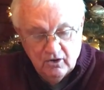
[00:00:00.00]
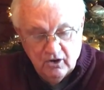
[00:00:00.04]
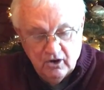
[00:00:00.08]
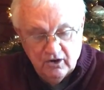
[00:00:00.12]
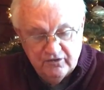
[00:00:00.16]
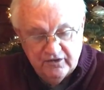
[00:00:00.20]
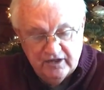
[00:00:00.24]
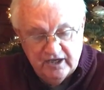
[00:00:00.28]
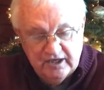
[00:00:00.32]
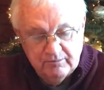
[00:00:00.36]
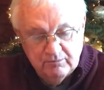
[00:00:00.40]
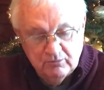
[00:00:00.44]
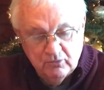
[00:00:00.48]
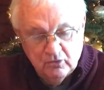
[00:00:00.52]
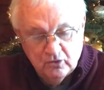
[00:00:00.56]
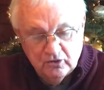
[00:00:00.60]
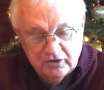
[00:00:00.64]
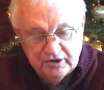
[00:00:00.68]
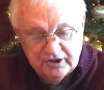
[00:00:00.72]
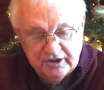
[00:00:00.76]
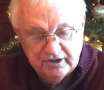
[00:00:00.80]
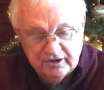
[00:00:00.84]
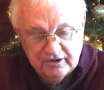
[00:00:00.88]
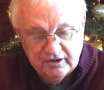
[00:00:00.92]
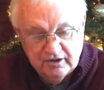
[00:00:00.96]
On that
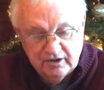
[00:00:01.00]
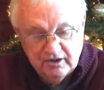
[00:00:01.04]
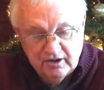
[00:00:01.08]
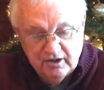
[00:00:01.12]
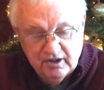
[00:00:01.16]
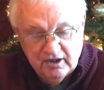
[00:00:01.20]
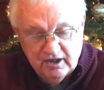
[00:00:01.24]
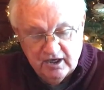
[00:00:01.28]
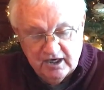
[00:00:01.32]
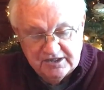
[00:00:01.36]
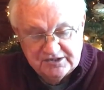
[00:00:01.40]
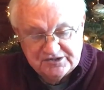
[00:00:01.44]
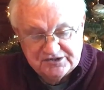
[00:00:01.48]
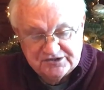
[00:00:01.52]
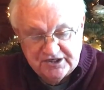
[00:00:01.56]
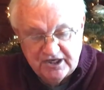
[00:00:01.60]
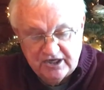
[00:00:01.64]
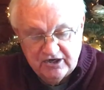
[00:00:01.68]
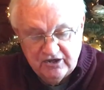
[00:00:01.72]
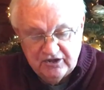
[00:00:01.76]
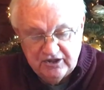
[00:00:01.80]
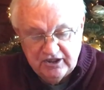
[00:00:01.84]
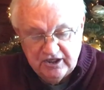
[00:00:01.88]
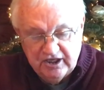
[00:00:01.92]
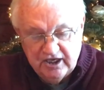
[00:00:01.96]
morning, I
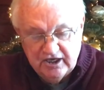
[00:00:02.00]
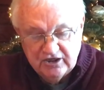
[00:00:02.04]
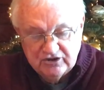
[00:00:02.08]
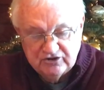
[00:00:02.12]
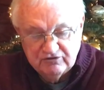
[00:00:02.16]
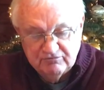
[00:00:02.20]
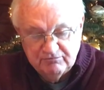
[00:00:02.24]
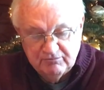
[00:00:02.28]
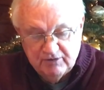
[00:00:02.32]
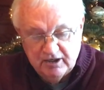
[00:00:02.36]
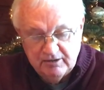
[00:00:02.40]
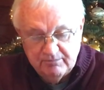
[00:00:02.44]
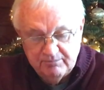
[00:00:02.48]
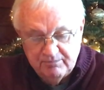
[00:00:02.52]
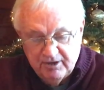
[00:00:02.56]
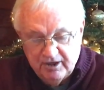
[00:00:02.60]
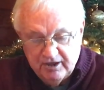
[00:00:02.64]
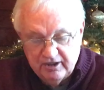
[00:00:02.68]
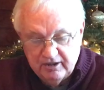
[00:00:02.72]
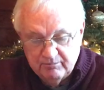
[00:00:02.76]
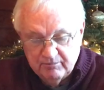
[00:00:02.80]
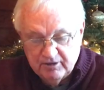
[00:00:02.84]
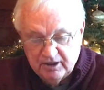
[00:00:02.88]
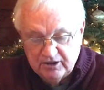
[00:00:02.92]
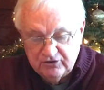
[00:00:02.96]
sat on the edge of my
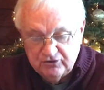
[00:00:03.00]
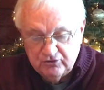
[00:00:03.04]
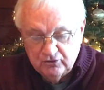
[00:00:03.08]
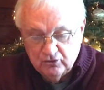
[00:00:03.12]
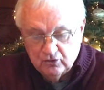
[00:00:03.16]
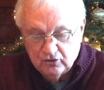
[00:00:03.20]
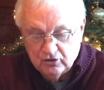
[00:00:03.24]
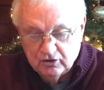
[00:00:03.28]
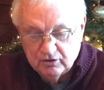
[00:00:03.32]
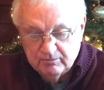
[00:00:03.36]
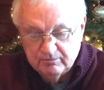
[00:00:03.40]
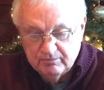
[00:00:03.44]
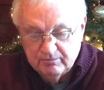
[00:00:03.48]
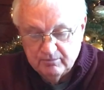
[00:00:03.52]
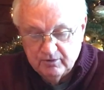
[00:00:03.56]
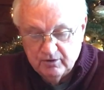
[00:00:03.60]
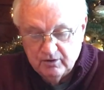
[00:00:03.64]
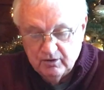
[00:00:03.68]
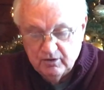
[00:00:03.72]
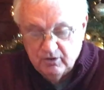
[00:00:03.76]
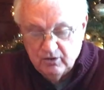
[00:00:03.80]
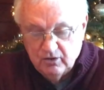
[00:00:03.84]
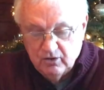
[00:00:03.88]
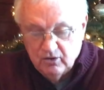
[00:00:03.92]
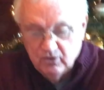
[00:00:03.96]
bed in my dorm,
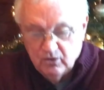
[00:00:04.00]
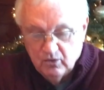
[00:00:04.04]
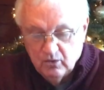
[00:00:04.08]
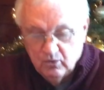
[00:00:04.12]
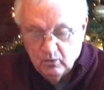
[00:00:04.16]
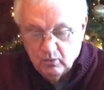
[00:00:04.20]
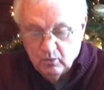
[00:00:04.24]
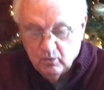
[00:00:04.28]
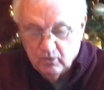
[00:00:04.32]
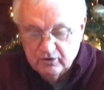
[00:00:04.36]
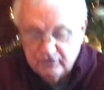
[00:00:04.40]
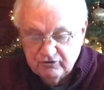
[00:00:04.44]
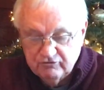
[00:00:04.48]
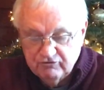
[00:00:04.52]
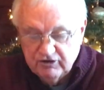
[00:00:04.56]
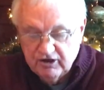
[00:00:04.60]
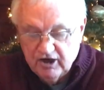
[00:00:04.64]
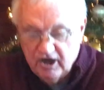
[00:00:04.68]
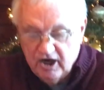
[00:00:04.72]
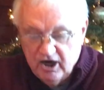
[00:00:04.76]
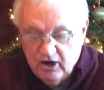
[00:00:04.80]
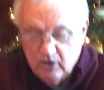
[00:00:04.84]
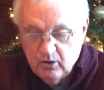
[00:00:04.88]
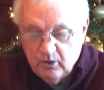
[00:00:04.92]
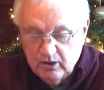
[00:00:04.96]
wondering
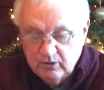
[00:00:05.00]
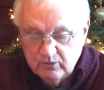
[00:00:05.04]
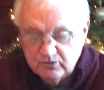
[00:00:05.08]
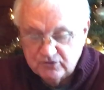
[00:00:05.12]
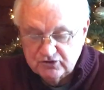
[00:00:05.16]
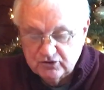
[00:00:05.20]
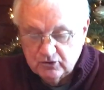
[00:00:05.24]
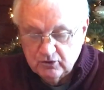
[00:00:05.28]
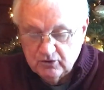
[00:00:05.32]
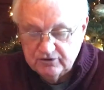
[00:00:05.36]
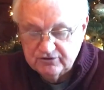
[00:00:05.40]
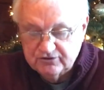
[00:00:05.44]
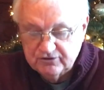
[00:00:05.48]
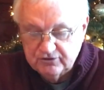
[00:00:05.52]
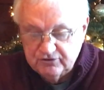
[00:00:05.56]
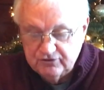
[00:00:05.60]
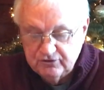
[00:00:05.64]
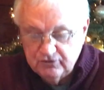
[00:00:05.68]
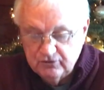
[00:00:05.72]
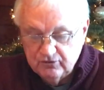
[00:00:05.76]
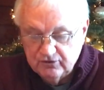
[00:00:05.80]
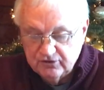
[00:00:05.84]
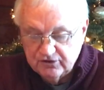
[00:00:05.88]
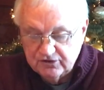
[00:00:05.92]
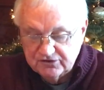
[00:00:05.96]
how I was going to
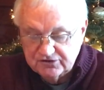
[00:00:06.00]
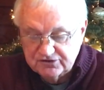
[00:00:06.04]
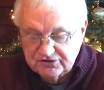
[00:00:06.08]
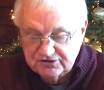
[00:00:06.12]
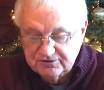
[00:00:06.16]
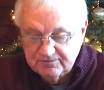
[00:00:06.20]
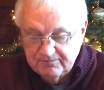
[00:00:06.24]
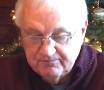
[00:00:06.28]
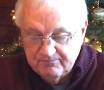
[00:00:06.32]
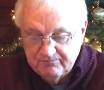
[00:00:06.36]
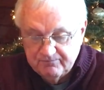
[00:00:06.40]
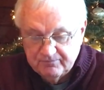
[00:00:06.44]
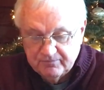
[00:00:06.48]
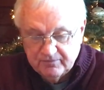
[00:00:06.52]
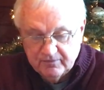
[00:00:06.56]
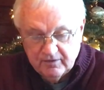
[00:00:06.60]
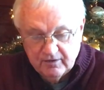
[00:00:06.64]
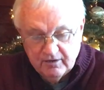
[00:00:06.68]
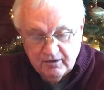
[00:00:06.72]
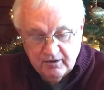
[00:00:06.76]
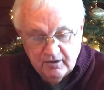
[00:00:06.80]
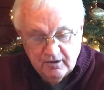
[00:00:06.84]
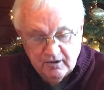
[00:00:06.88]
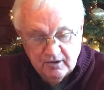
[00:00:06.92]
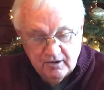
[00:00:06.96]
do this.
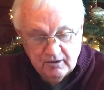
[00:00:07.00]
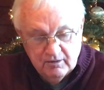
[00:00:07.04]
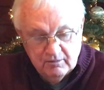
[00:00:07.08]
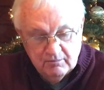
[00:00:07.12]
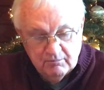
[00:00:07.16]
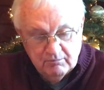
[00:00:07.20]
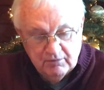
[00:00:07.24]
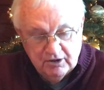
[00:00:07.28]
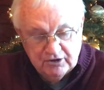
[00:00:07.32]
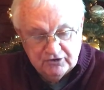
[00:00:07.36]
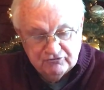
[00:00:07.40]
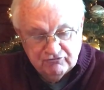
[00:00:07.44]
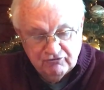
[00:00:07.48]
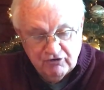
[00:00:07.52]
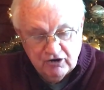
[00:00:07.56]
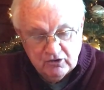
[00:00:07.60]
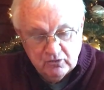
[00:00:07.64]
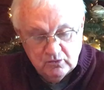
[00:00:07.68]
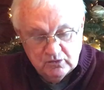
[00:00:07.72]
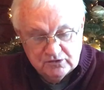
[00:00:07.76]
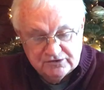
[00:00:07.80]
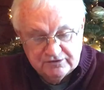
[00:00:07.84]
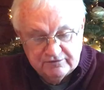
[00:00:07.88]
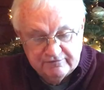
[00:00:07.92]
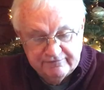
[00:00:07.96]
My truck
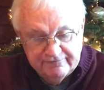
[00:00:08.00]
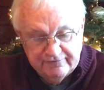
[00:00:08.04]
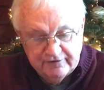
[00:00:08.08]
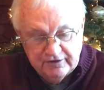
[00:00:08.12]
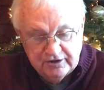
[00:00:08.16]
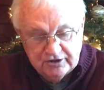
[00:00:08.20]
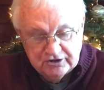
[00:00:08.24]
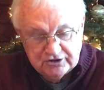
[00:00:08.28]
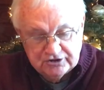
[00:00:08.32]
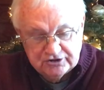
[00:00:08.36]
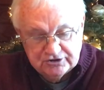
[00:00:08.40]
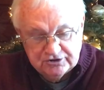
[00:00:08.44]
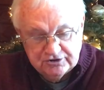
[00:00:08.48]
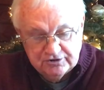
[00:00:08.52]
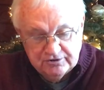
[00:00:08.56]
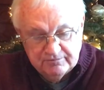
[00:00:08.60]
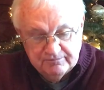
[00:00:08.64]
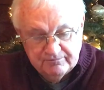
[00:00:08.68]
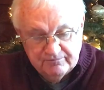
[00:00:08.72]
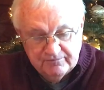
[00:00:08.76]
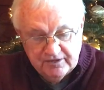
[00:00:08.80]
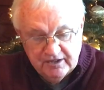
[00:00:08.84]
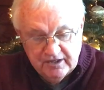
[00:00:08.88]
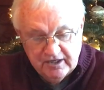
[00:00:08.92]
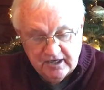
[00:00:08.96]
wasn't finished.
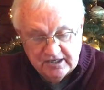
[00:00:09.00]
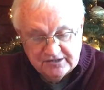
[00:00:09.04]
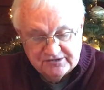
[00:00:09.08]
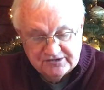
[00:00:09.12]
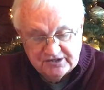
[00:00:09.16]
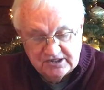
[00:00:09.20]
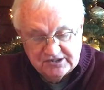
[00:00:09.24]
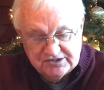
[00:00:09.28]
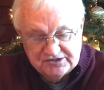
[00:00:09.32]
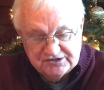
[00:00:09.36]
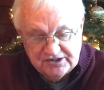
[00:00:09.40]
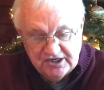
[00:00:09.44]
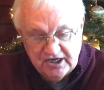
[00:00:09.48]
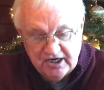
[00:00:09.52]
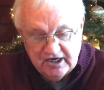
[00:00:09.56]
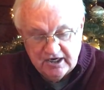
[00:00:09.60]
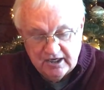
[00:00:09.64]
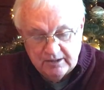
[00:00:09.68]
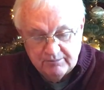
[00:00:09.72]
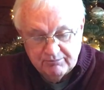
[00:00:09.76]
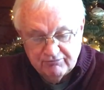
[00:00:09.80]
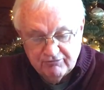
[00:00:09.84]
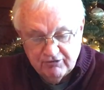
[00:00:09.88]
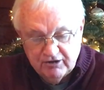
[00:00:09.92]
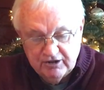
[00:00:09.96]
As I sat,
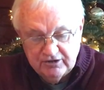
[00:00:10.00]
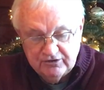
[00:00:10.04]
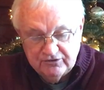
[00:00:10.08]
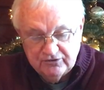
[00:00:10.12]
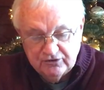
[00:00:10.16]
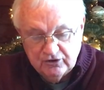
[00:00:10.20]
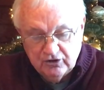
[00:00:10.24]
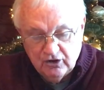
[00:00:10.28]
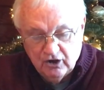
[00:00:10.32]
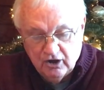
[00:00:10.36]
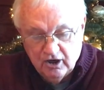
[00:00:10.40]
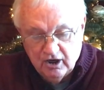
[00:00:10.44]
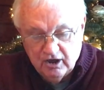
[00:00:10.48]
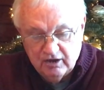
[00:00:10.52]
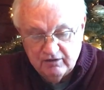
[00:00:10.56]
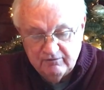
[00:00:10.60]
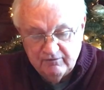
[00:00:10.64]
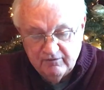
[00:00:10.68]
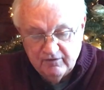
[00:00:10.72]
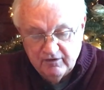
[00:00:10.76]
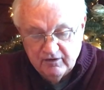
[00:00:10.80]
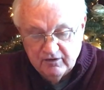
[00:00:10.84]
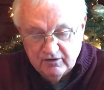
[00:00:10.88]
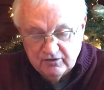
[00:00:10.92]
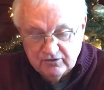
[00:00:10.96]
I prayed to God
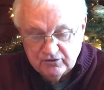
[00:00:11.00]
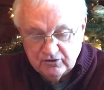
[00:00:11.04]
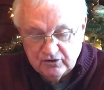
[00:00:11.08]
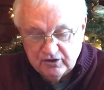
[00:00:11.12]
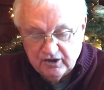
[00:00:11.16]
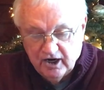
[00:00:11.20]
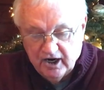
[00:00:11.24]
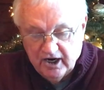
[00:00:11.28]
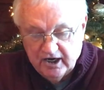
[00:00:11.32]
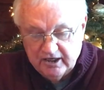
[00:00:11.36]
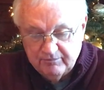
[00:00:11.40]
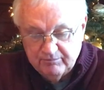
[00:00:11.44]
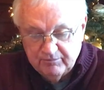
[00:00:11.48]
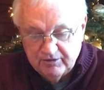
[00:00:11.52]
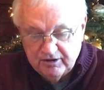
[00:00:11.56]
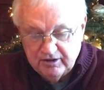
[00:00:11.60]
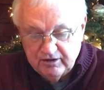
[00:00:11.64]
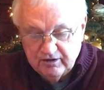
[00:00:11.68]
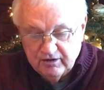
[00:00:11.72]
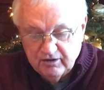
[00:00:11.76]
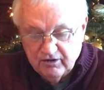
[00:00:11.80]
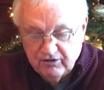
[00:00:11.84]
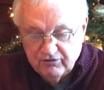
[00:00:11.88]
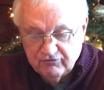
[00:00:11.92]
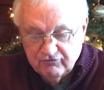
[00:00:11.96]
to guide me
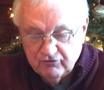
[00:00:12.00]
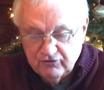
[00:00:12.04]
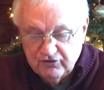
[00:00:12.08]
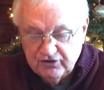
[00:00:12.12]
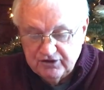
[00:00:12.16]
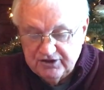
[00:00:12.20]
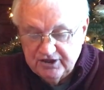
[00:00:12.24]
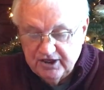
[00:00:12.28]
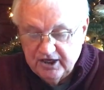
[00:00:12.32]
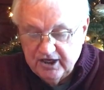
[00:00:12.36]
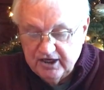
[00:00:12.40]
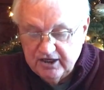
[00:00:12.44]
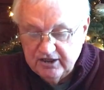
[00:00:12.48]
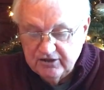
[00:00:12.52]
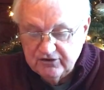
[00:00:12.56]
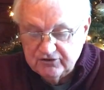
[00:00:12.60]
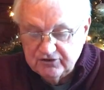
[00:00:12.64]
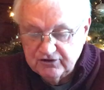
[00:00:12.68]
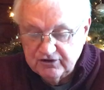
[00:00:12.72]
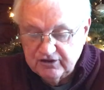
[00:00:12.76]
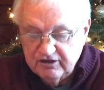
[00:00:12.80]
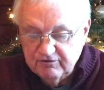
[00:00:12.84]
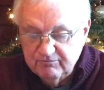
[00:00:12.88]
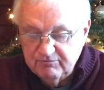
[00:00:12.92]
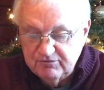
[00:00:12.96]
through the day and
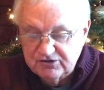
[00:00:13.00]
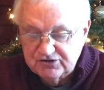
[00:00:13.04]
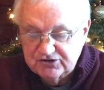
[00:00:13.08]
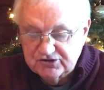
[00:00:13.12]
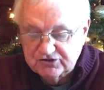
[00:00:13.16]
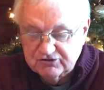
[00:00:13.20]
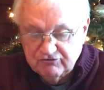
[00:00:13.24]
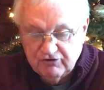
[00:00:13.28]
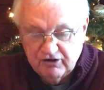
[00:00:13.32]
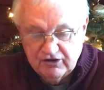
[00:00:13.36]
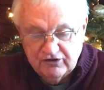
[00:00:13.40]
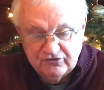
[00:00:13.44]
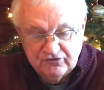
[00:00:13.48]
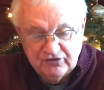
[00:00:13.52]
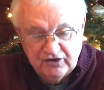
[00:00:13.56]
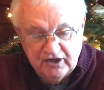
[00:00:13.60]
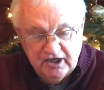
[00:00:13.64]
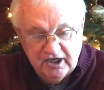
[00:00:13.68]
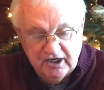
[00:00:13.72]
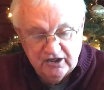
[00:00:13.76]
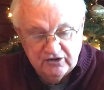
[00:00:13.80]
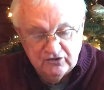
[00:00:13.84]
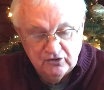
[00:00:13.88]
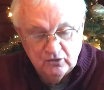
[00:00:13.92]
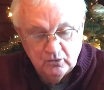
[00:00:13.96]
to give me strength to
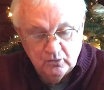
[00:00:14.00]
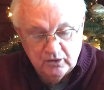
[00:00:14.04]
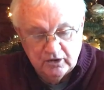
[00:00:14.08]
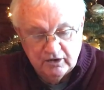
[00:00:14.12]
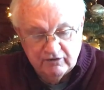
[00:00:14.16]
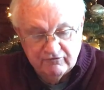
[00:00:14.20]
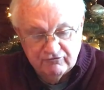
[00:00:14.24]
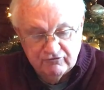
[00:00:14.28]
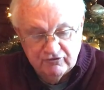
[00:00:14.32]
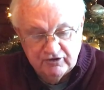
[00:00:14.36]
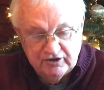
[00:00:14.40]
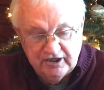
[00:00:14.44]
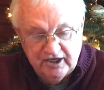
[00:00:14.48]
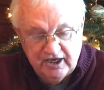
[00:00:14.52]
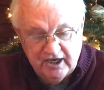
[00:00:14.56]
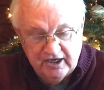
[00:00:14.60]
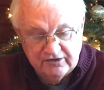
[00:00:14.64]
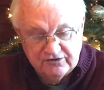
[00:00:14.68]
handle whatever